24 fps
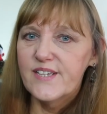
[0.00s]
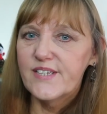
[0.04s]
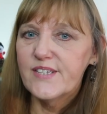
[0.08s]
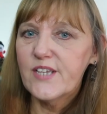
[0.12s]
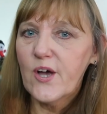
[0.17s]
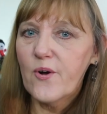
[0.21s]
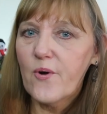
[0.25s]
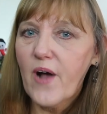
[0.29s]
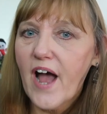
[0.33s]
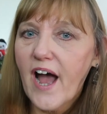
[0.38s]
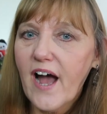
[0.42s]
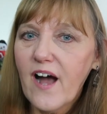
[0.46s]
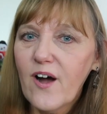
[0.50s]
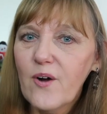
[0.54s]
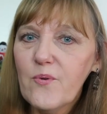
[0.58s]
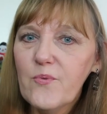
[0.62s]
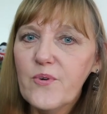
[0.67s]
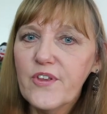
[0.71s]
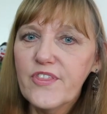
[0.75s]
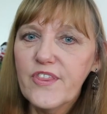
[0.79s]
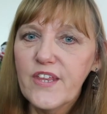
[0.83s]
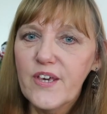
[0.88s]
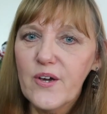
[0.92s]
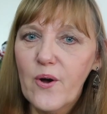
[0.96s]
So out
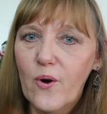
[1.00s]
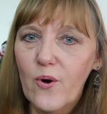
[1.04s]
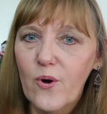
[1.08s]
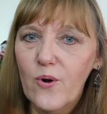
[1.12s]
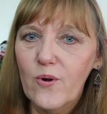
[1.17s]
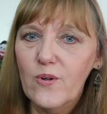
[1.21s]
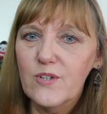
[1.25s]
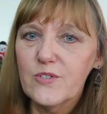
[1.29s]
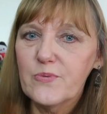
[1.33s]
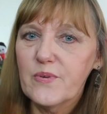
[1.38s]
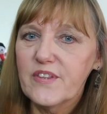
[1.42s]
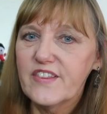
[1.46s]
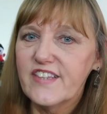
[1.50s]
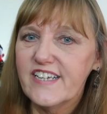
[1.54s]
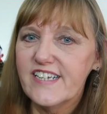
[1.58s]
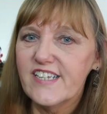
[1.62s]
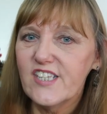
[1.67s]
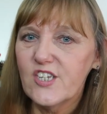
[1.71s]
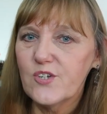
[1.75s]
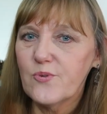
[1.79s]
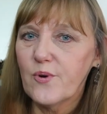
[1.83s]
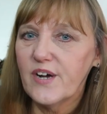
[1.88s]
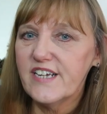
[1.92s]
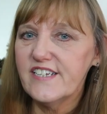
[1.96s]
with the old with
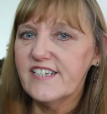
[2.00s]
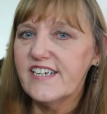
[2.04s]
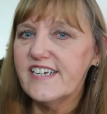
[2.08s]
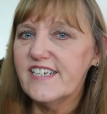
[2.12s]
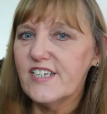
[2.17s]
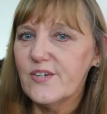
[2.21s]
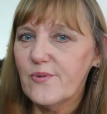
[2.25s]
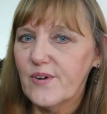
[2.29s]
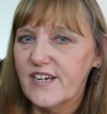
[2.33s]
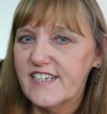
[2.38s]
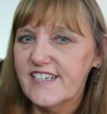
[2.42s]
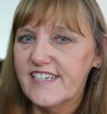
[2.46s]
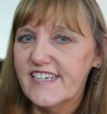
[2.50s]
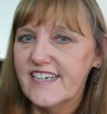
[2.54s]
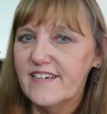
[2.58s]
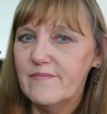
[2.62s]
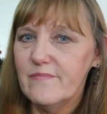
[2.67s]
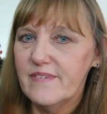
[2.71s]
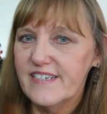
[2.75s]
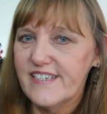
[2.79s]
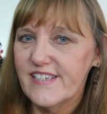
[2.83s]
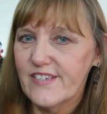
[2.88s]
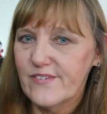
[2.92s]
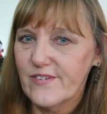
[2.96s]
these 2020
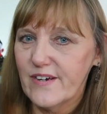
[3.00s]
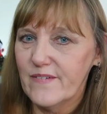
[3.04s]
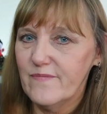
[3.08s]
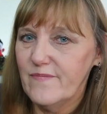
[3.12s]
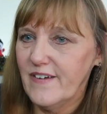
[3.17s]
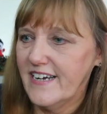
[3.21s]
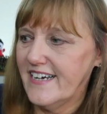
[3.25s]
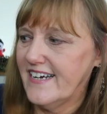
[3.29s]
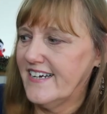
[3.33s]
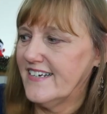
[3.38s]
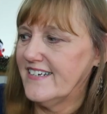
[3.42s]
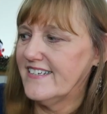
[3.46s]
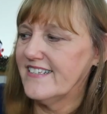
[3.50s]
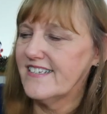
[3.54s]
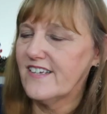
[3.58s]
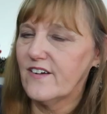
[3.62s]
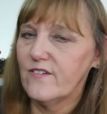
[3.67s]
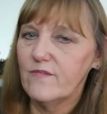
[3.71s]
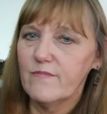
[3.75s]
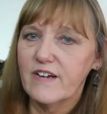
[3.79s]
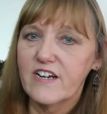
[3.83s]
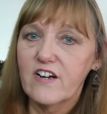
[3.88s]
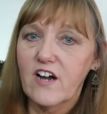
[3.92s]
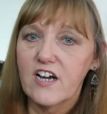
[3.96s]
mystery pins.
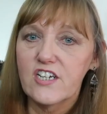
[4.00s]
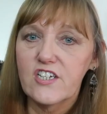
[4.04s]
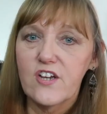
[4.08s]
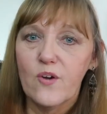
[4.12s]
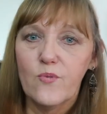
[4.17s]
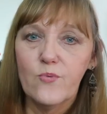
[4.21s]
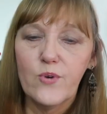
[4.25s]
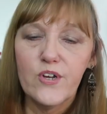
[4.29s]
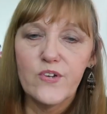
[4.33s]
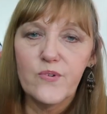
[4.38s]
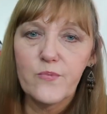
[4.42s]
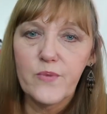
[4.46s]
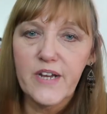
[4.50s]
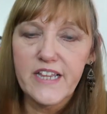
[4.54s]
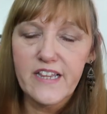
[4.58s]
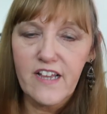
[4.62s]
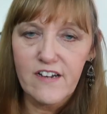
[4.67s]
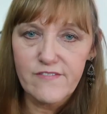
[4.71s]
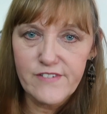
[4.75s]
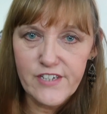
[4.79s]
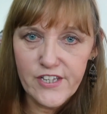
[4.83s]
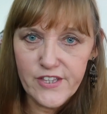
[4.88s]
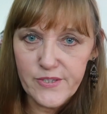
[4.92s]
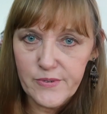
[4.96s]
Oh my gosh, wouldn't we
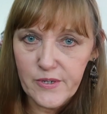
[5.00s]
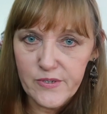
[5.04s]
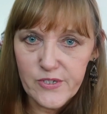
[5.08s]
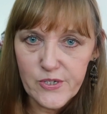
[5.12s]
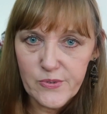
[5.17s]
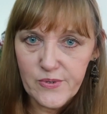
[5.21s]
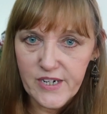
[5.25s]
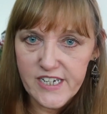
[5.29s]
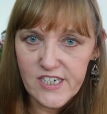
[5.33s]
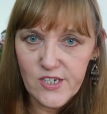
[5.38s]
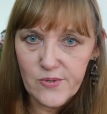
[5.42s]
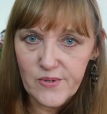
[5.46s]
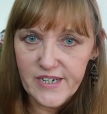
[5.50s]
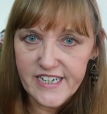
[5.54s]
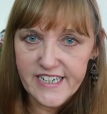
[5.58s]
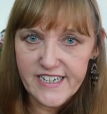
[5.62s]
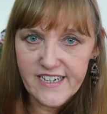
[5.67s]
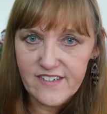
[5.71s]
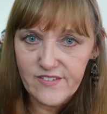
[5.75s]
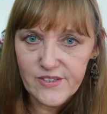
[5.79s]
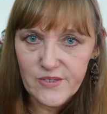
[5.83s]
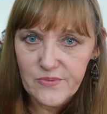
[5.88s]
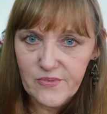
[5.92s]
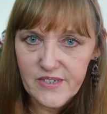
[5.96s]
love to throw
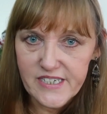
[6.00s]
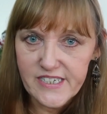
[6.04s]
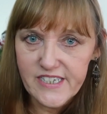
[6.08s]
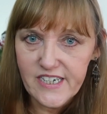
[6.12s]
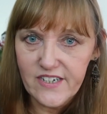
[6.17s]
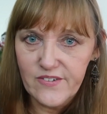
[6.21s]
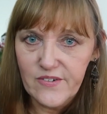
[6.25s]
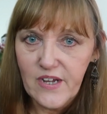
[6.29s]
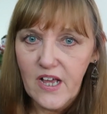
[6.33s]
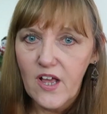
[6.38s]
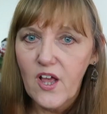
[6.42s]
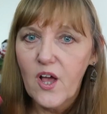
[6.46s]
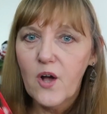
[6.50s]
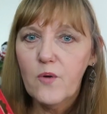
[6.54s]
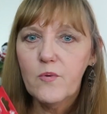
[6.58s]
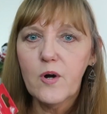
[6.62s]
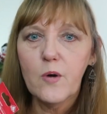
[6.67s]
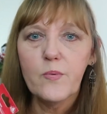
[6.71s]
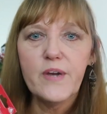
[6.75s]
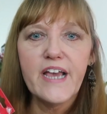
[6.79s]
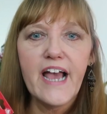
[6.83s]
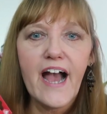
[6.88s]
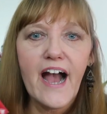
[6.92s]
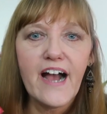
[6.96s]
2020 out the window?
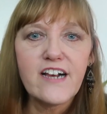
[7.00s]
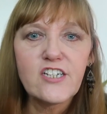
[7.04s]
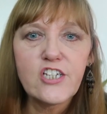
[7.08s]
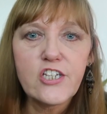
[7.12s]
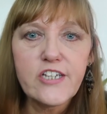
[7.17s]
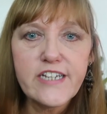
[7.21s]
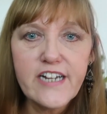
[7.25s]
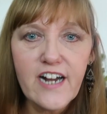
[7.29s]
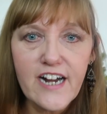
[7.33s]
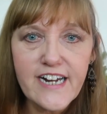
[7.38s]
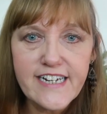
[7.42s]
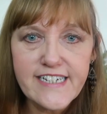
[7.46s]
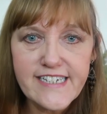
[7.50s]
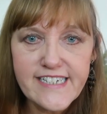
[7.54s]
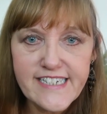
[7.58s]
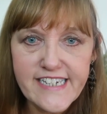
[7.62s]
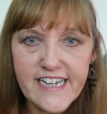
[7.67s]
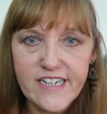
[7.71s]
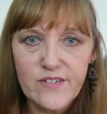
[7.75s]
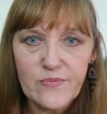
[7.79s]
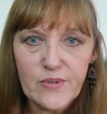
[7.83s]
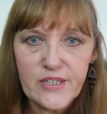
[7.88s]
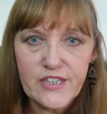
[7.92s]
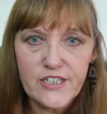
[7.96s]
Well, we actually kind of
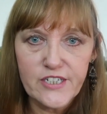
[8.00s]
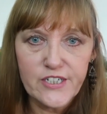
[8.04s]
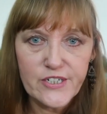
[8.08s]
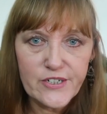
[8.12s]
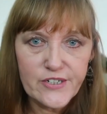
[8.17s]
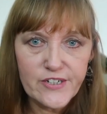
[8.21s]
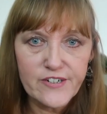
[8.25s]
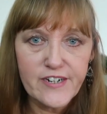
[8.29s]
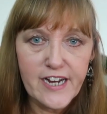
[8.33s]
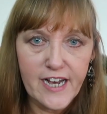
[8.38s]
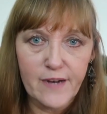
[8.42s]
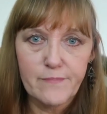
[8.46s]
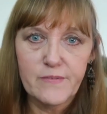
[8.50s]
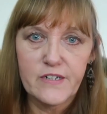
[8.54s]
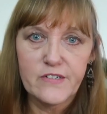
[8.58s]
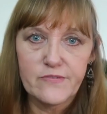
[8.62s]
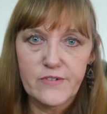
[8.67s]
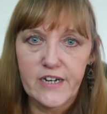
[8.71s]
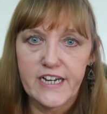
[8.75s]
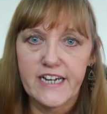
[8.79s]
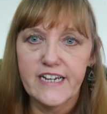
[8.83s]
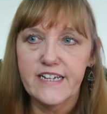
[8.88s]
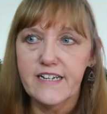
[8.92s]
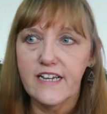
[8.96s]
did when the new year
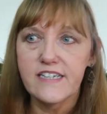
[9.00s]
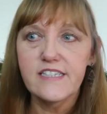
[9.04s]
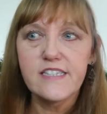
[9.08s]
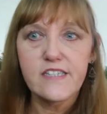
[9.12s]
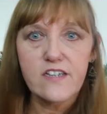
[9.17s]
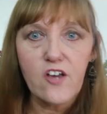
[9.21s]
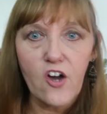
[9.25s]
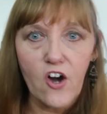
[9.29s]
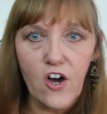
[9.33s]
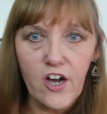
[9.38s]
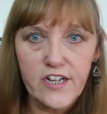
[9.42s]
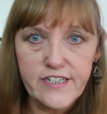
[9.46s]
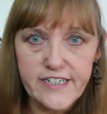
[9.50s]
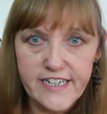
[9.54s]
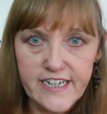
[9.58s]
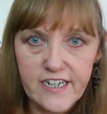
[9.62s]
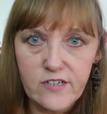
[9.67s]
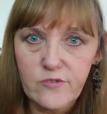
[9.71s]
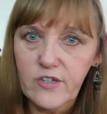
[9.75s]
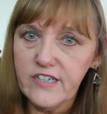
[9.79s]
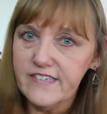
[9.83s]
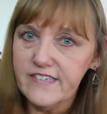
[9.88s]
happened, right? It's gone now.